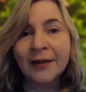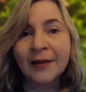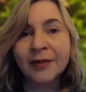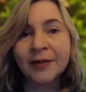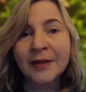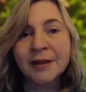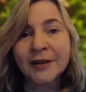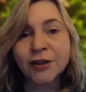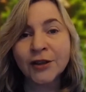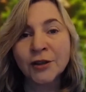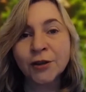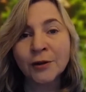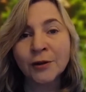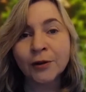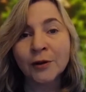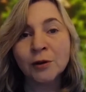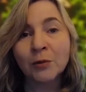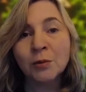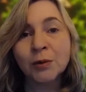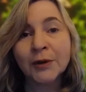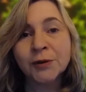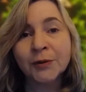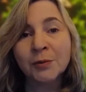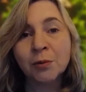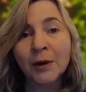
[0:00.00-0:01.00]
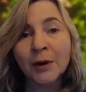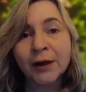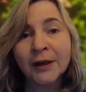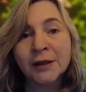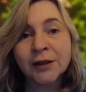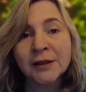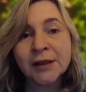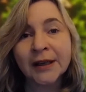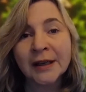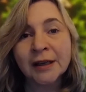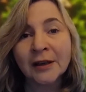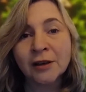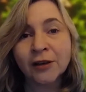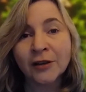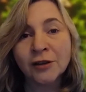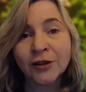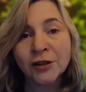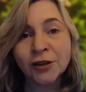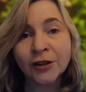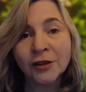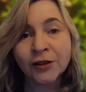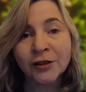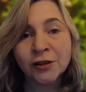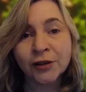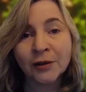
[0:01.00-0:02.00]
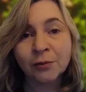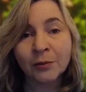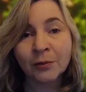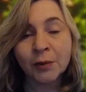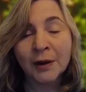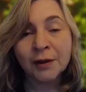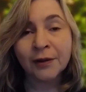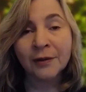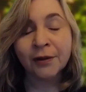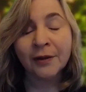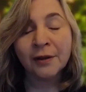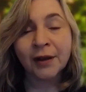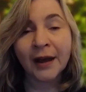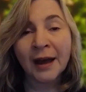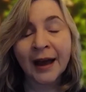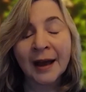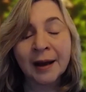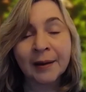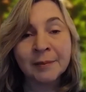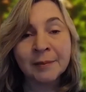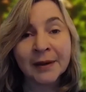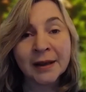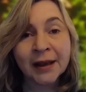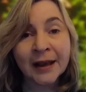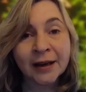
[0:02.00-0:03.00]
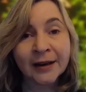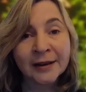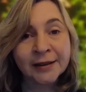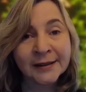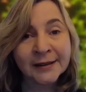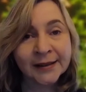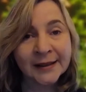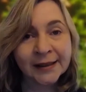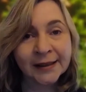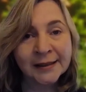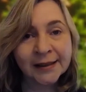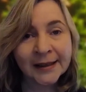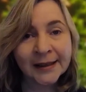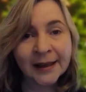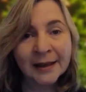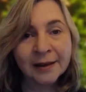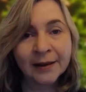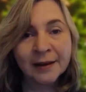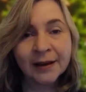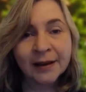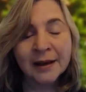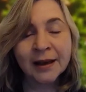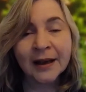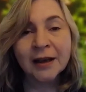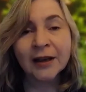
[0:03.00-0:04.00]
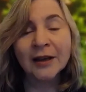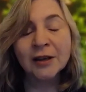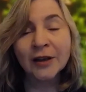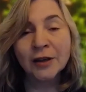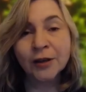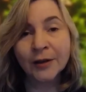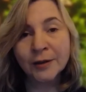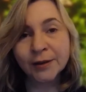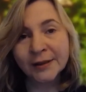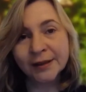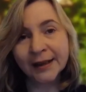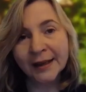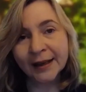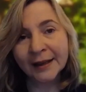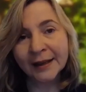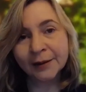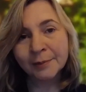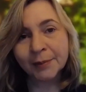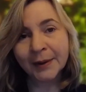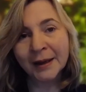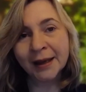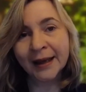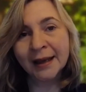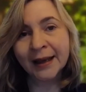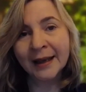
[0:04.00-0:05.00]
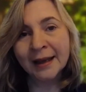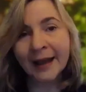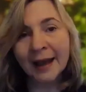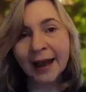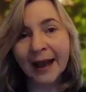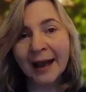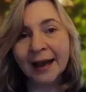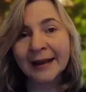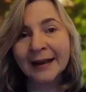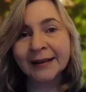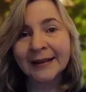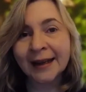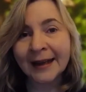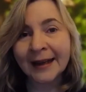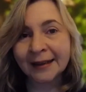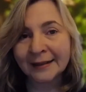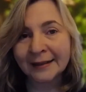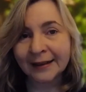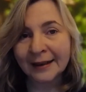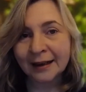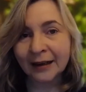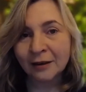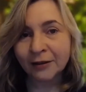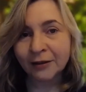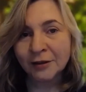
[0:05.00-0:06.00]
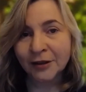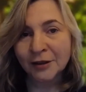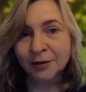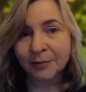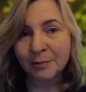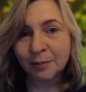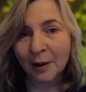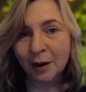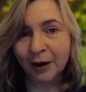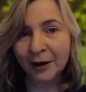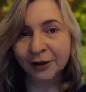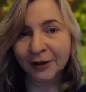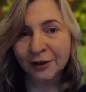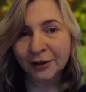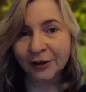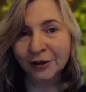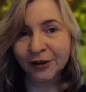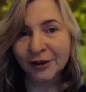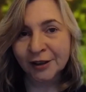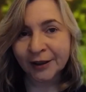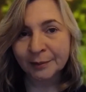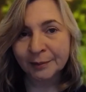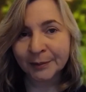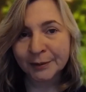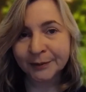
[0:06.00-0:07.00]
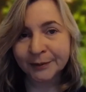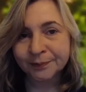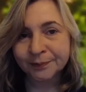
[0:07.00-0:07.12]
The tool was worked in conjunction with Care City, UCLP and Healthy London Partnership.